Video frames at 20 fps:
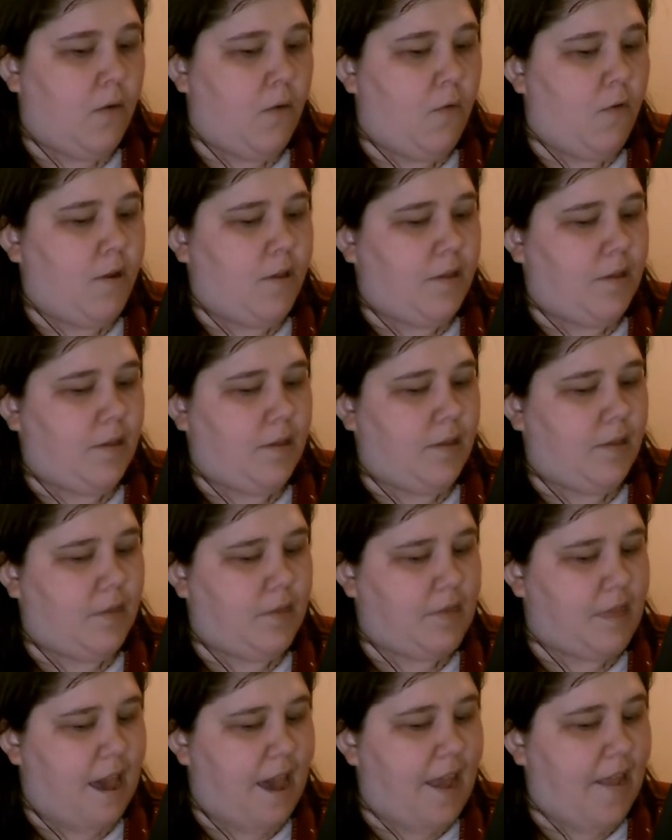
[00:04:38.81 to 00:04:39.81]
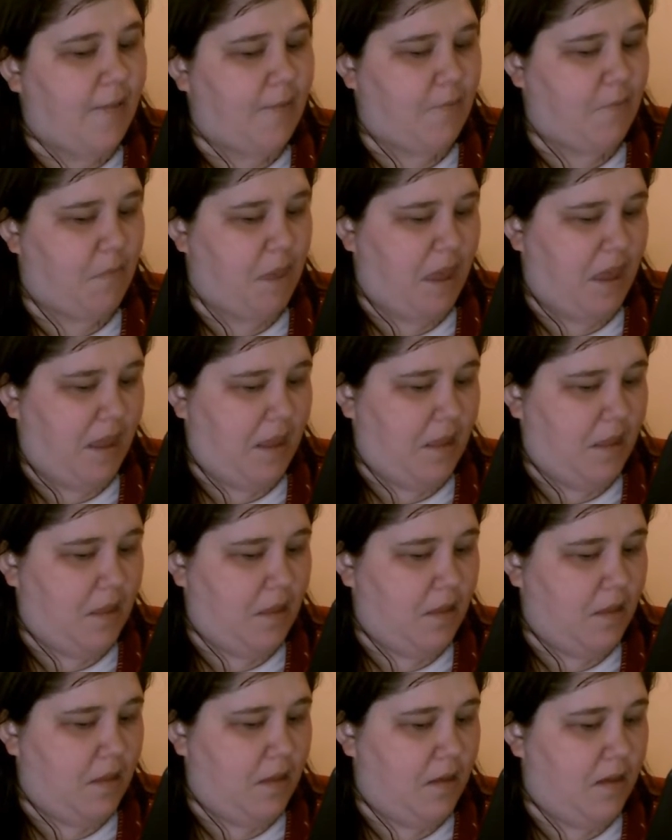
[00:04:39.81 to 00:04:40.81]
What did that mean?
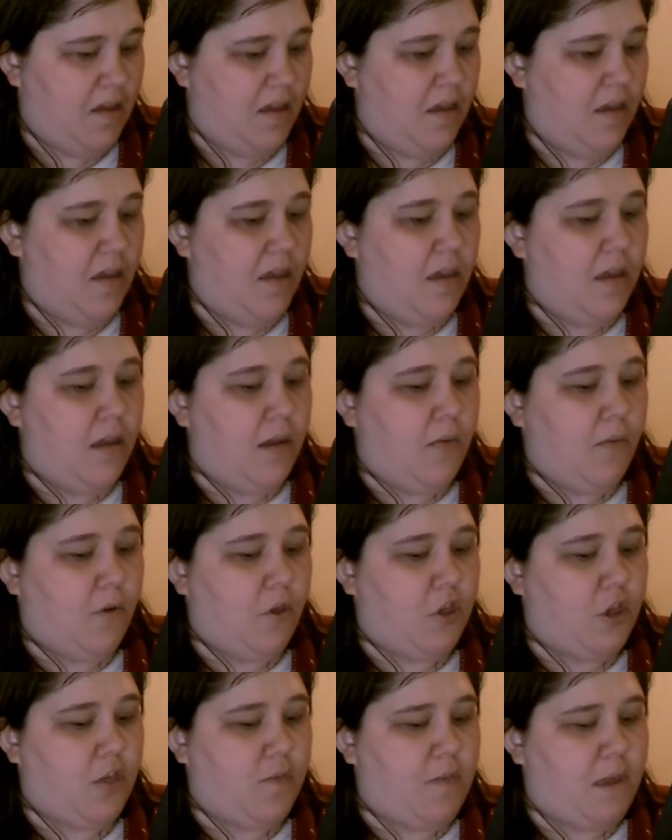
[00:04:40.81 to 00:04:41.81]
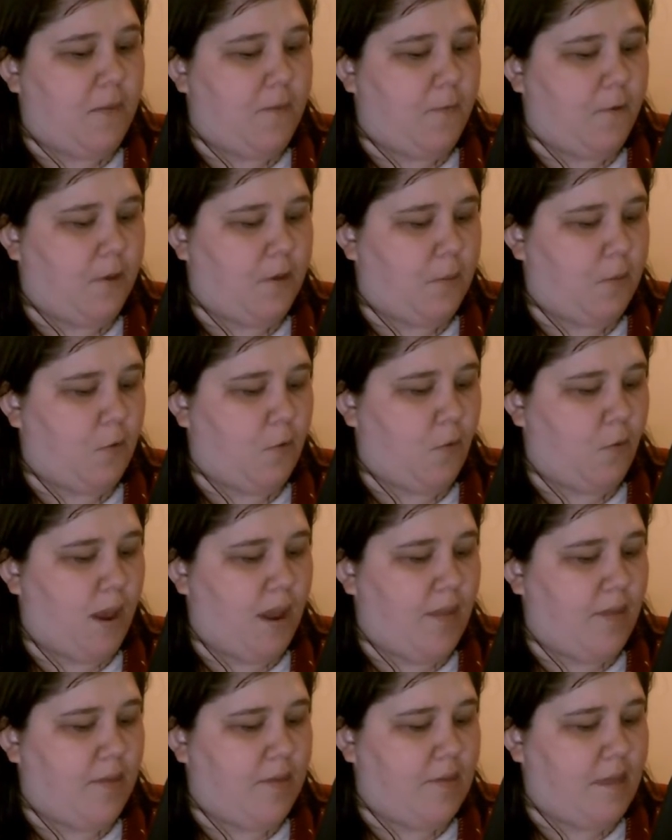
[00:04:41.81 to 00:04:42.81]
Was she meant for some
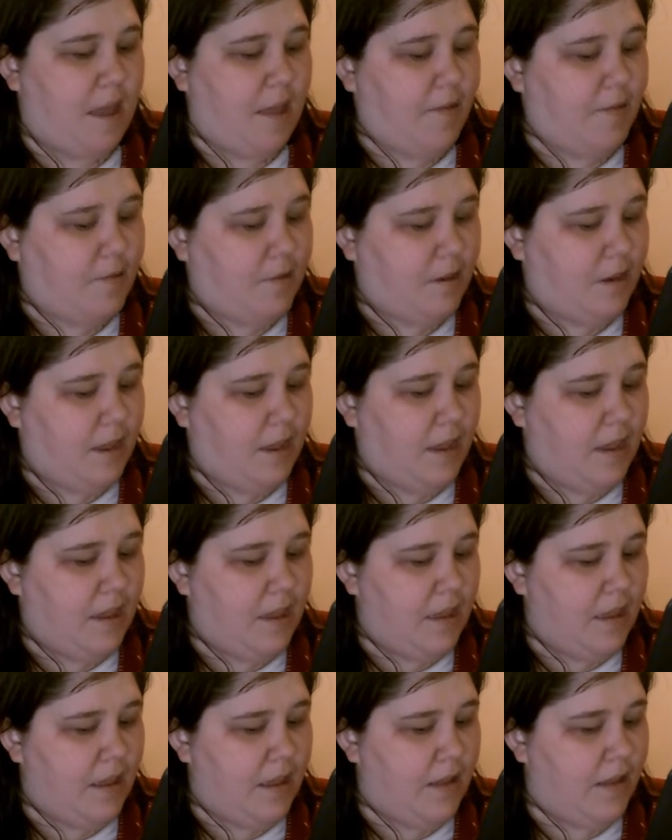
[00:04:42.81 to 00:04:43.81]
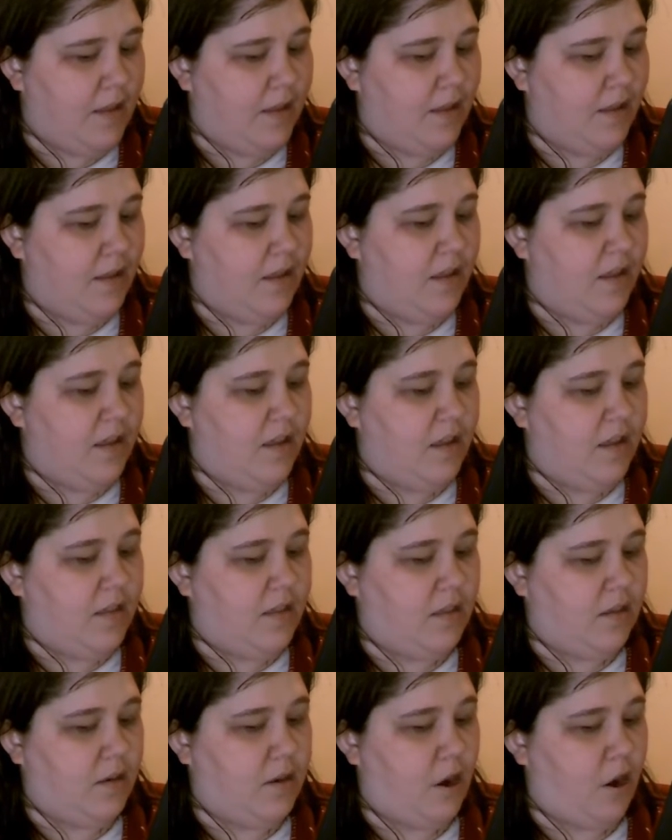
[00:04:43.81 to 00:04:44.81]
great destiny?
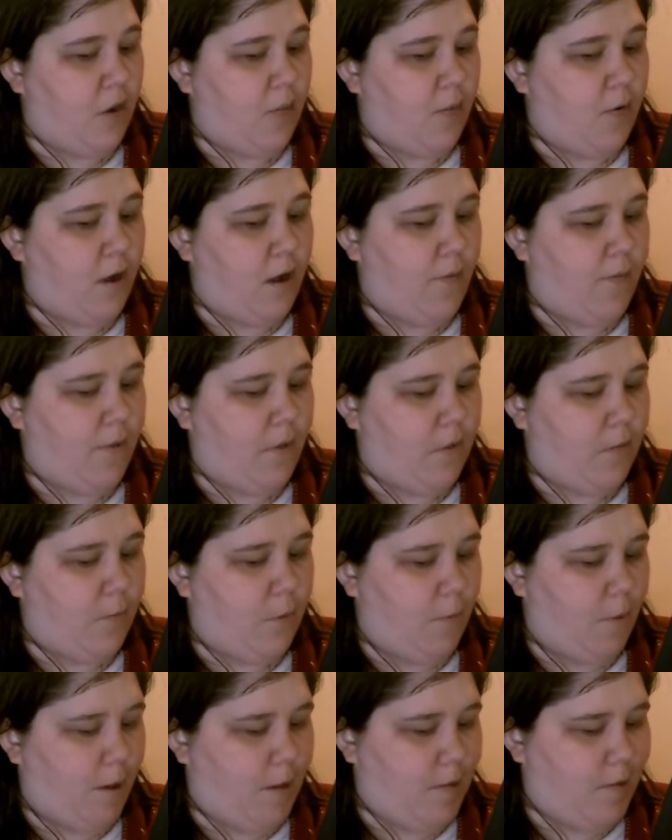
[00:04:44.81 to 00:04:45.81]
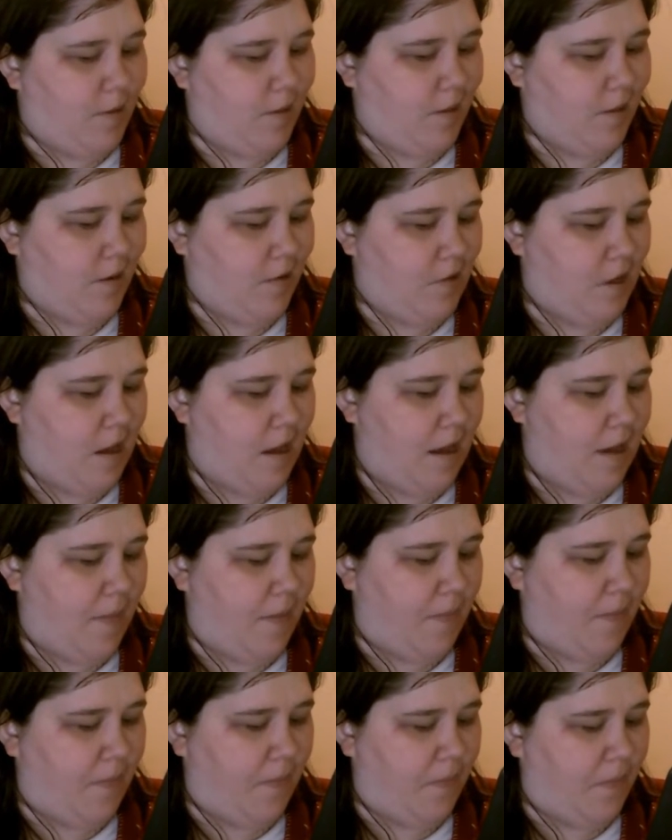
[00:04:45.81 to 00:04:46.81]
The dark prophets were wasting their
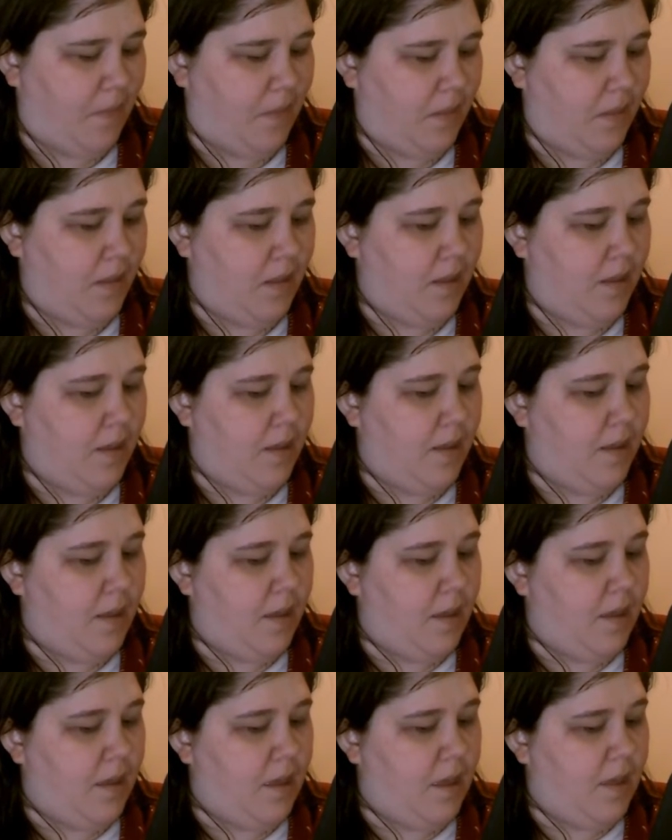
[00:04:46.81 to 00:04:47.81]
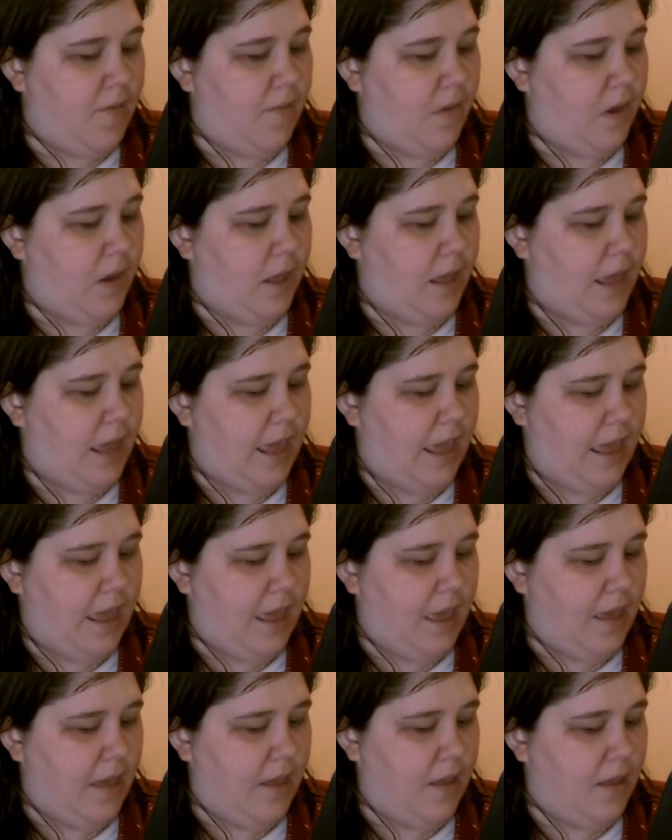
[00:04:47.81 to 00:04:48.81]
time. Even he,
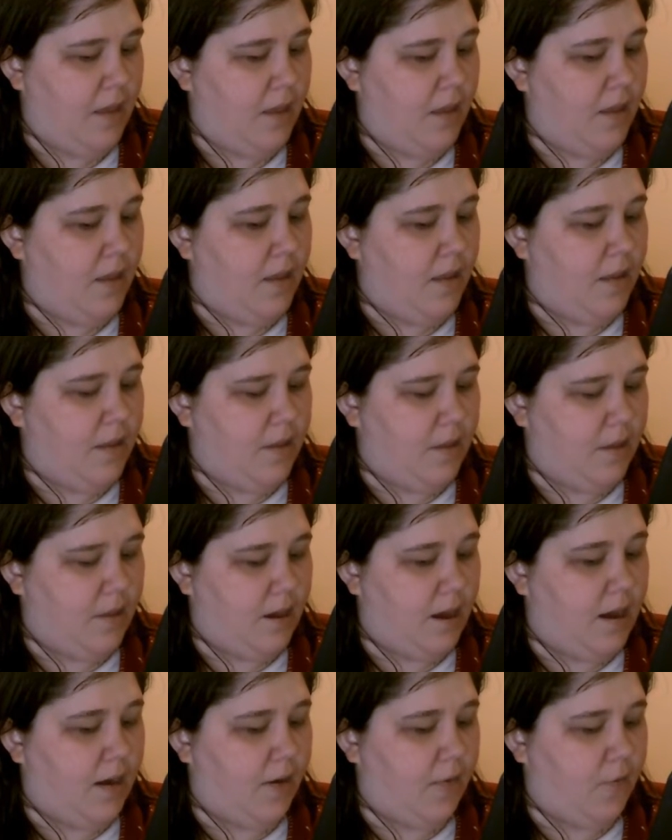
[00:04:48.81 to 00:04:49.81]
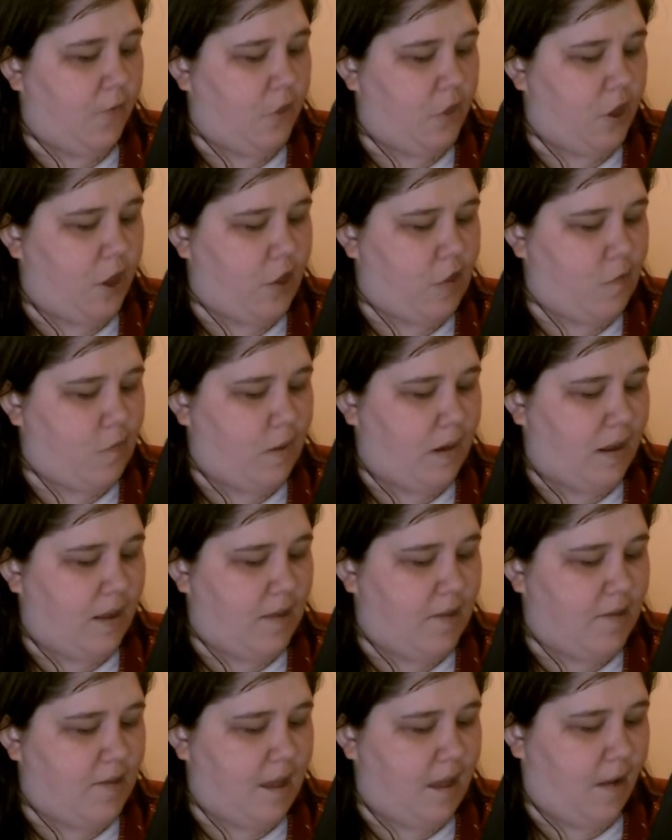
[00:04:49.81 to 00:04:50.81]
the god of judgment
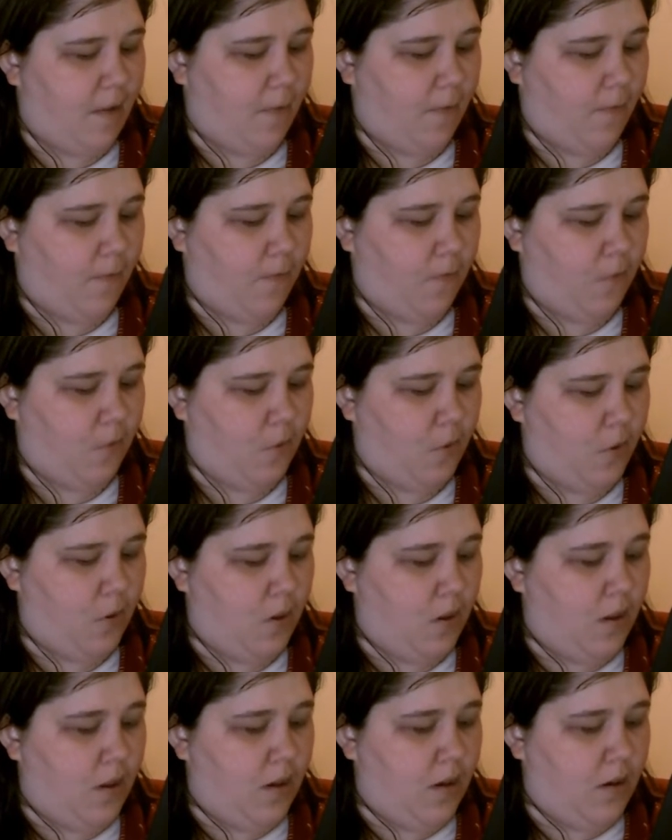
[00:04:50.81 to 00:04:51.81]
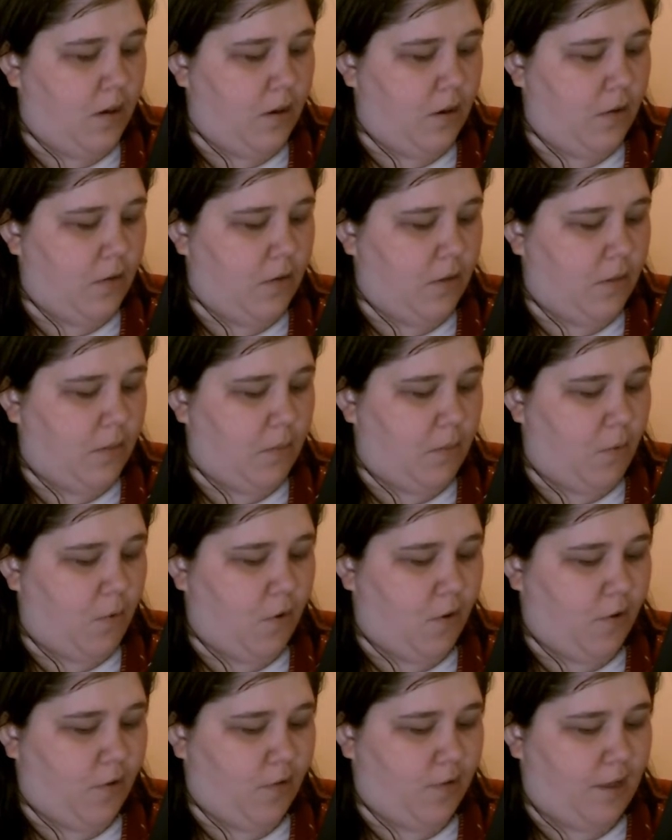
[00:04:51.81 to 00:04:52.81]
itself, knew that
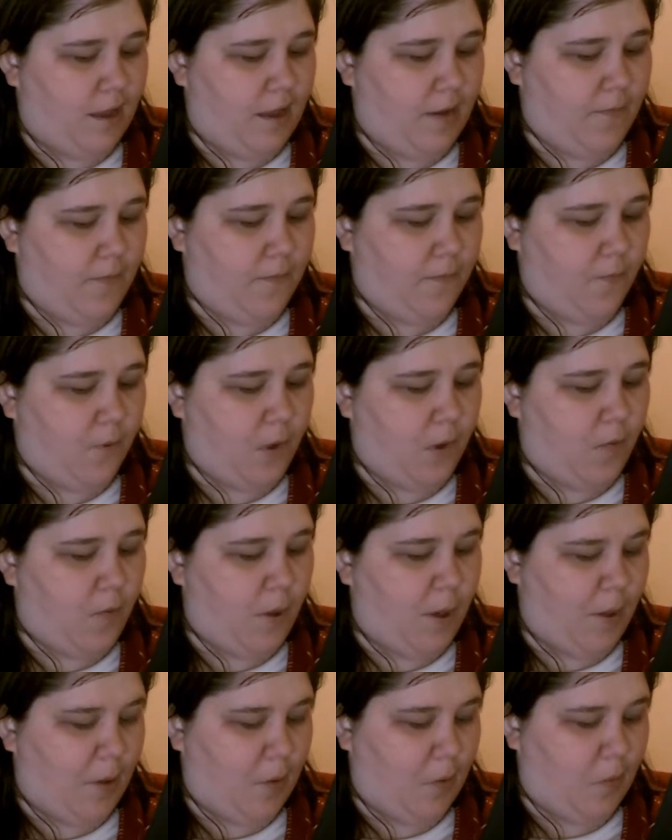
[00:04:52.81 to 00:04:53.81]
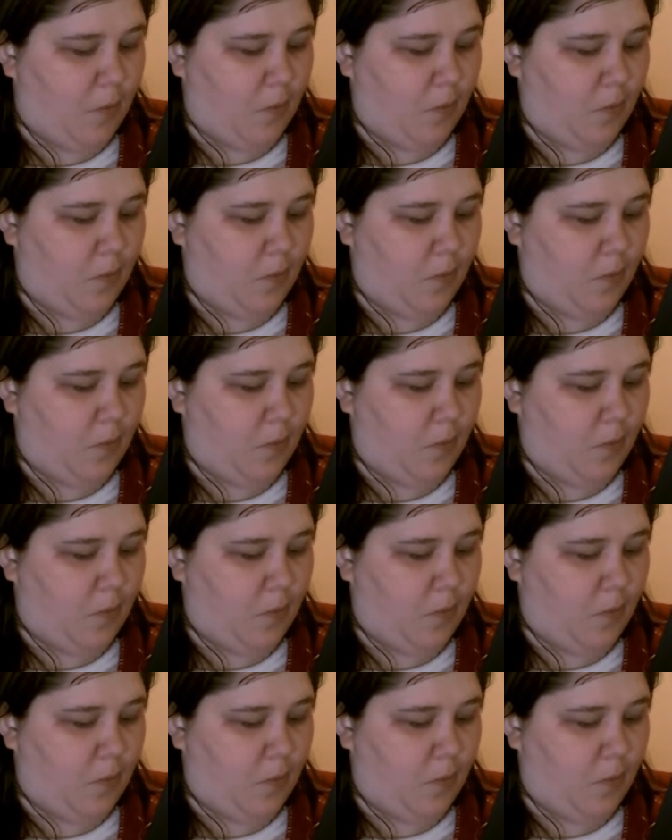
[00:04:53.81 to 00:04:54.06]
mortals had free will.